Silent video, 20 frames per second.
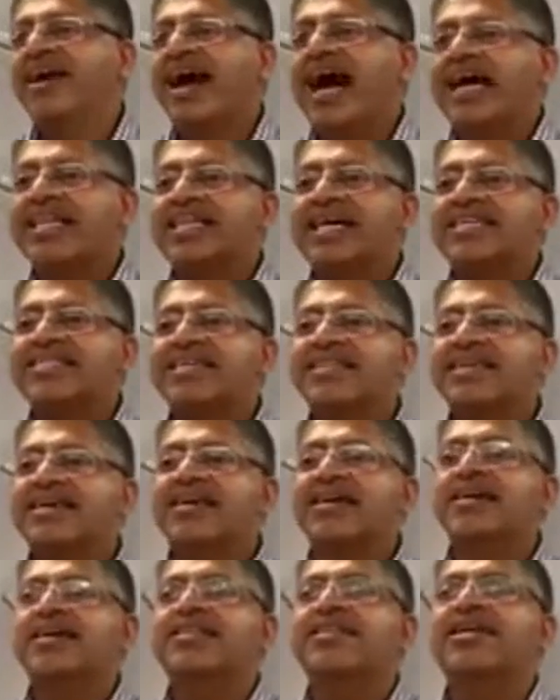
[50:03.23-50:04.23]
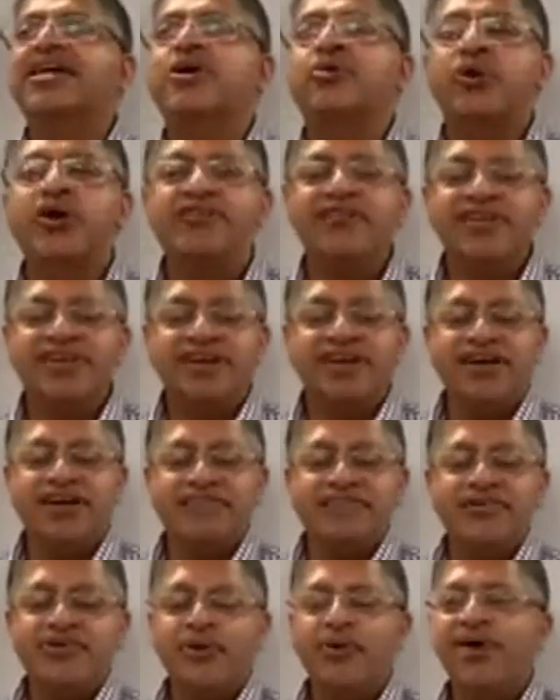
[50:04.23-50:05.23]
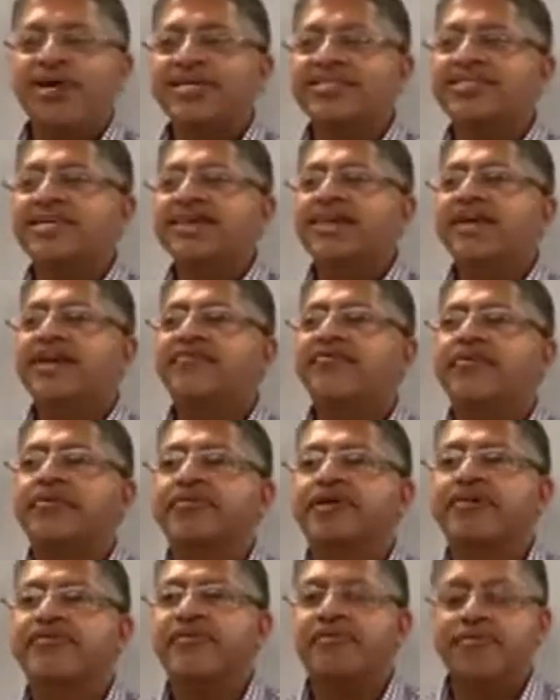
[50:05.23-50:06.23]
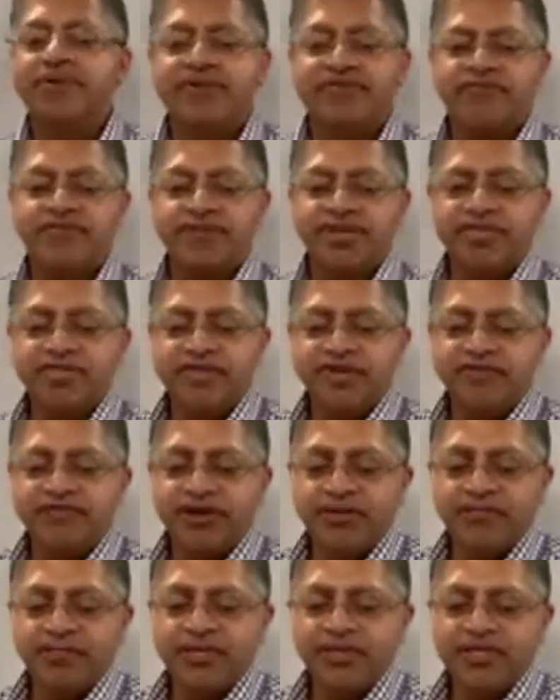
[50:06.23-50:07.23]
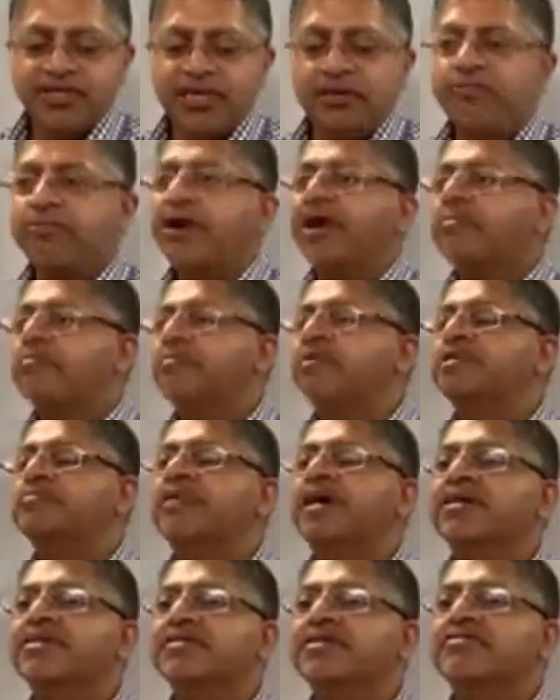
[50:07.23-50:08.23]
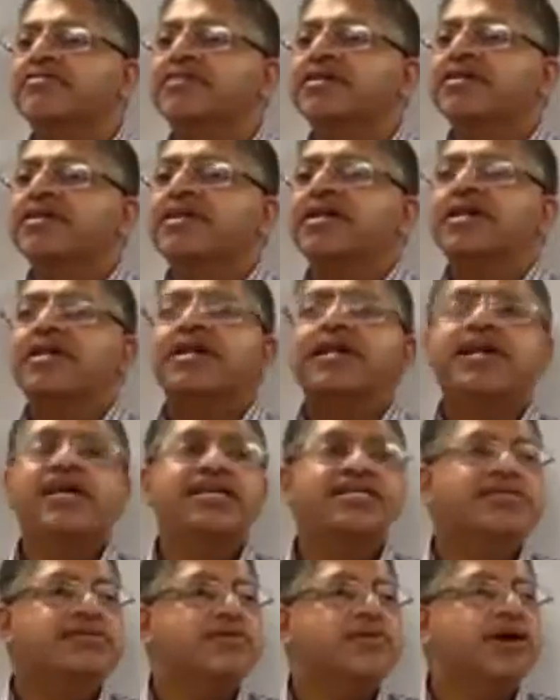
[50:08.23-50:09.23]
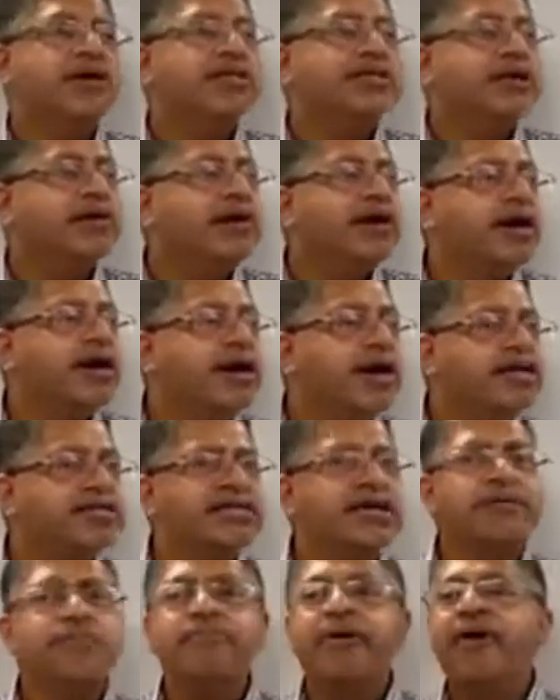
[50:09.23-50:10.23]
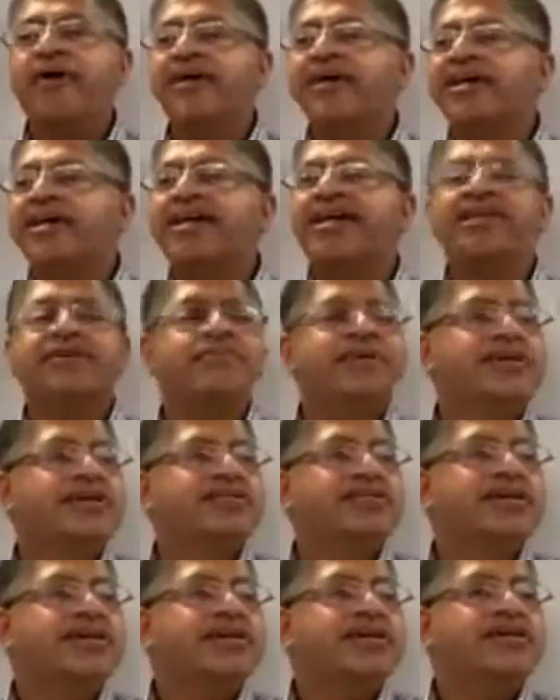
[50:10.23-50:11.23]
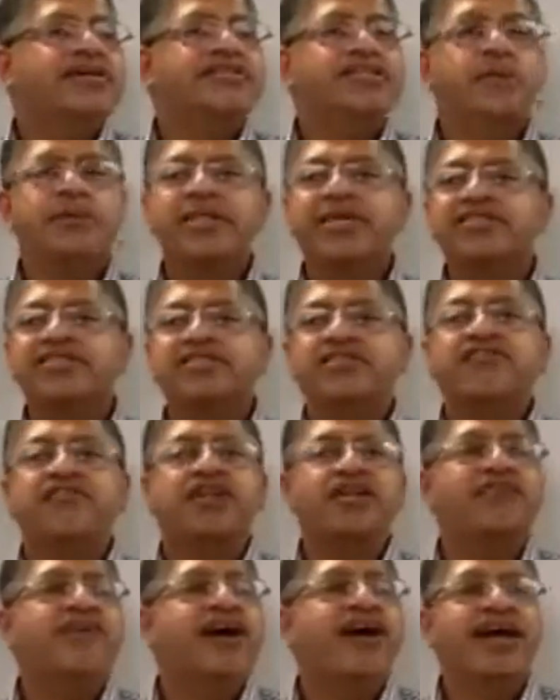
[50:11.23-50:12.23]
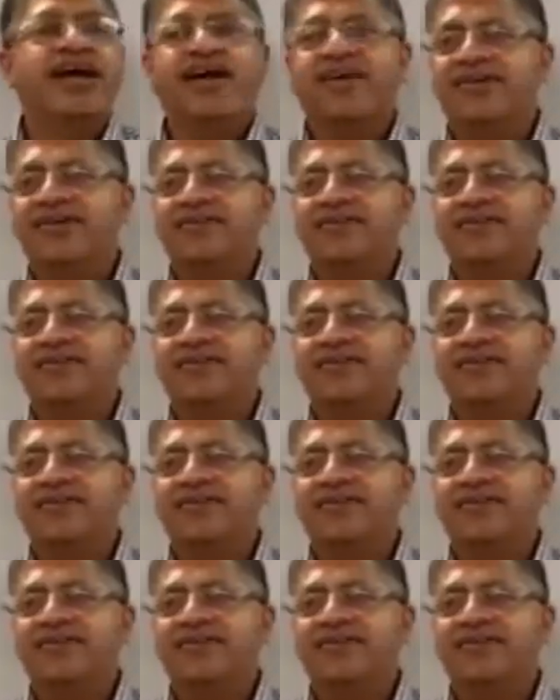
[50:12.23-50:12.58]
I say the equivalent of noise from this Hebraic perspective is the American idiom is someone that's just full of hot air.